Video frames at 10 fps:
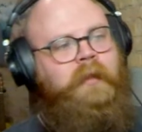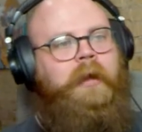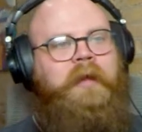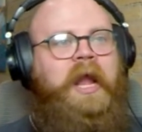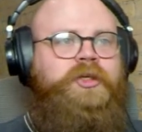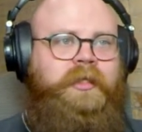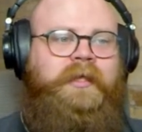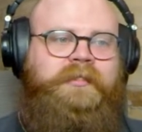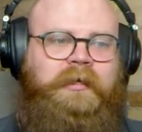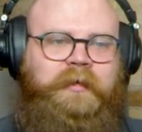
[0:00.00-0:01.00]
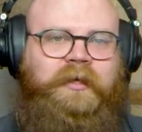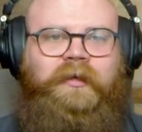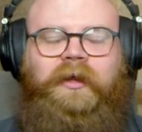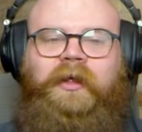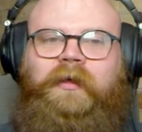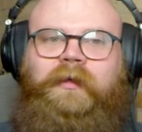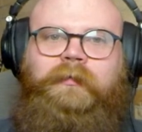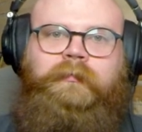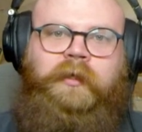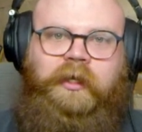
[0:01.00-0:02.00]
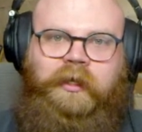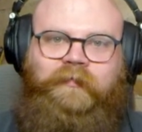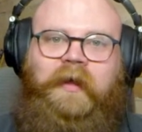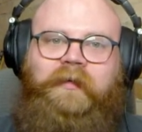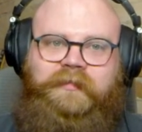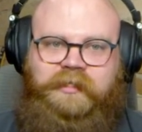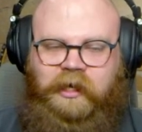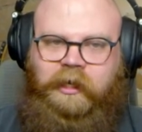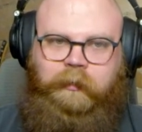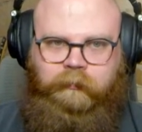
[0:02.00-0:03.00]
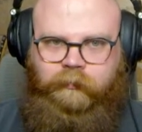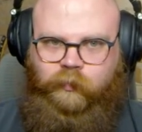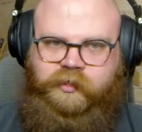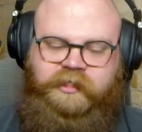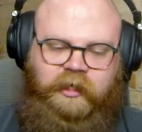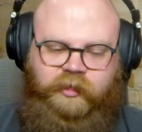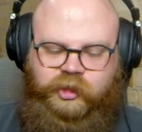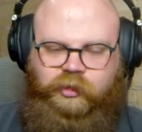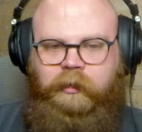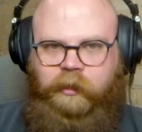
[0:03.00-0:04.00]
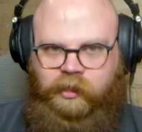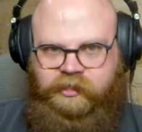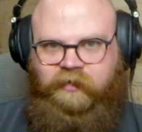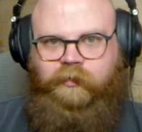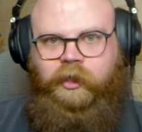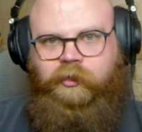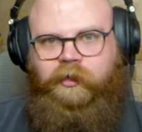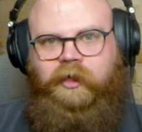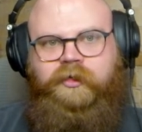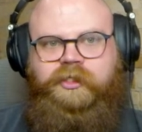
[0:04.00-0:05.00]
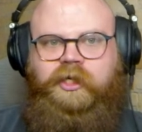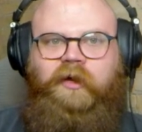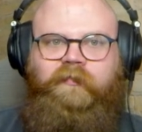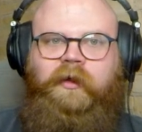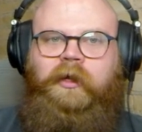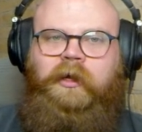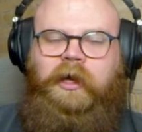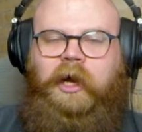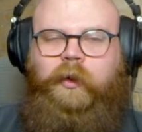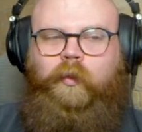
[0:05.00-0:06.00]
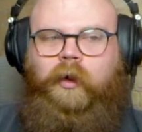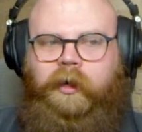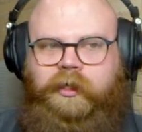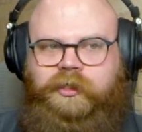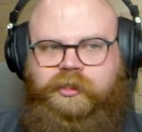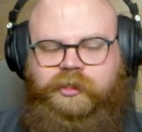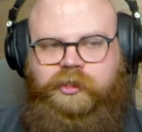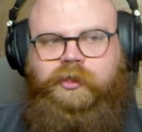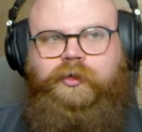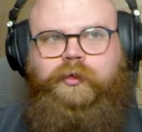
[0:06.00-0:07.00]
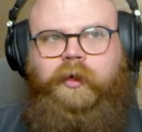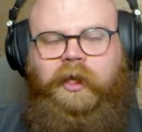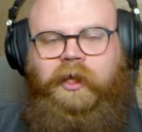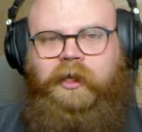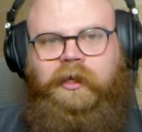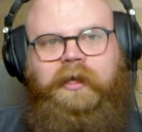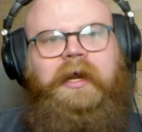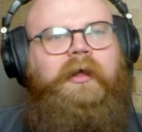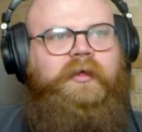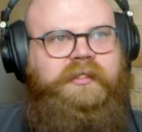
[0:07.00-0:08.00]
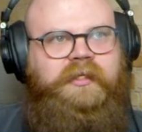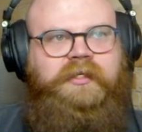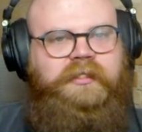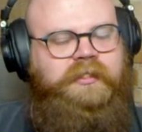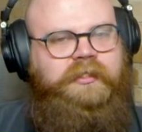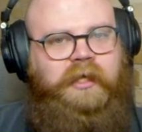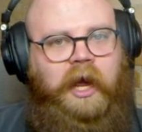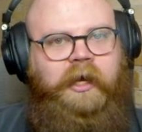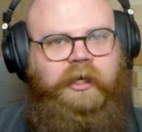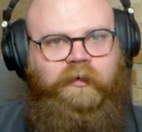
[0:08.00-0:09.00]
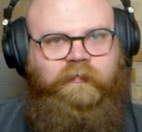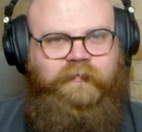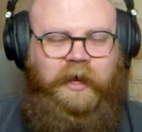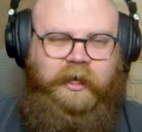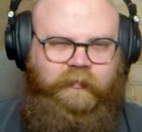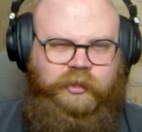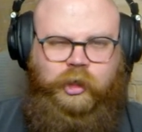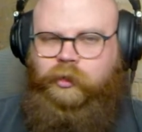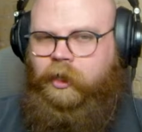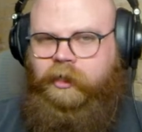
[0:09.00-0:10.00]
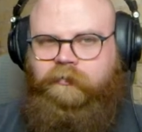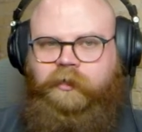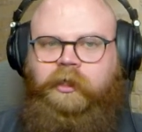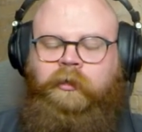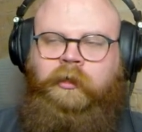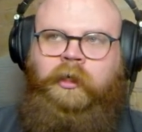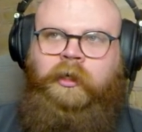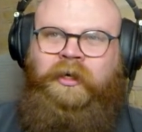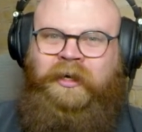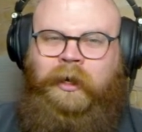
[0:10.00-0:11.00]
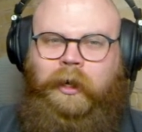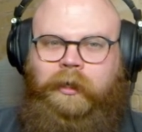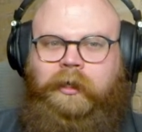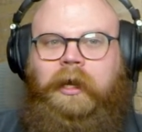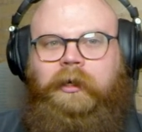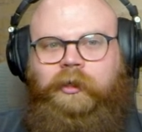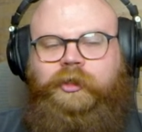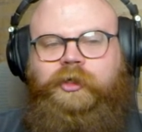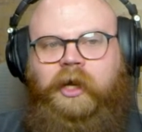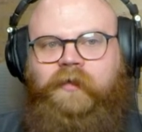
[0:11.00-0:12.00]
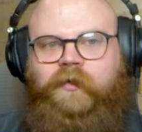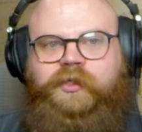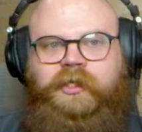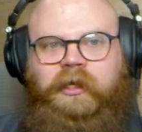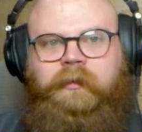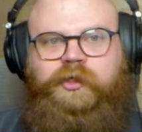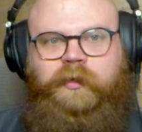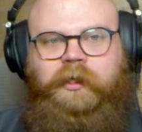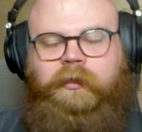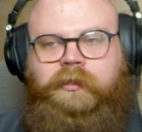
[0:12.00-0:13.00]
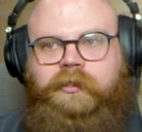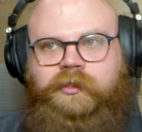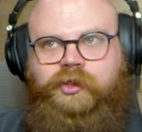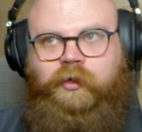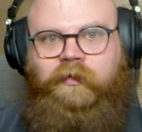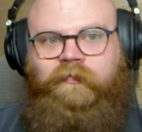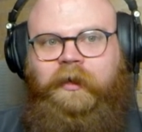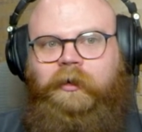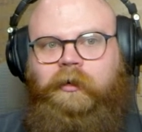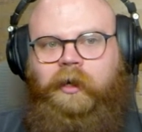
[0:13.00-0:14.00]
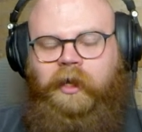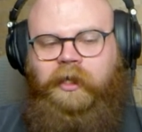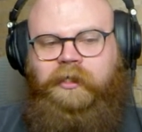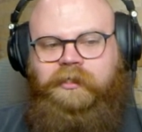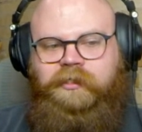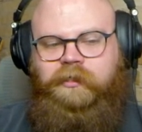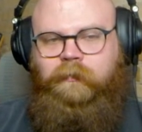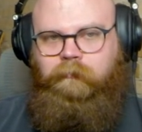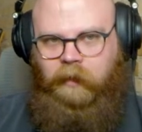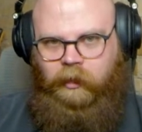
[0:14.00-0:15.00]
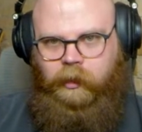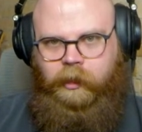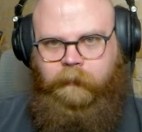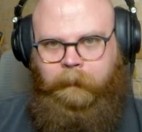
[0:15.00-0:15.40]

um, actually, that's going to be a, a, if I have time, we'll see how the stream goes after I do the other stuff. I want to do an analysis, kind of, kind of a joke, kind of real, on character diversity between Street Fighter and Melee.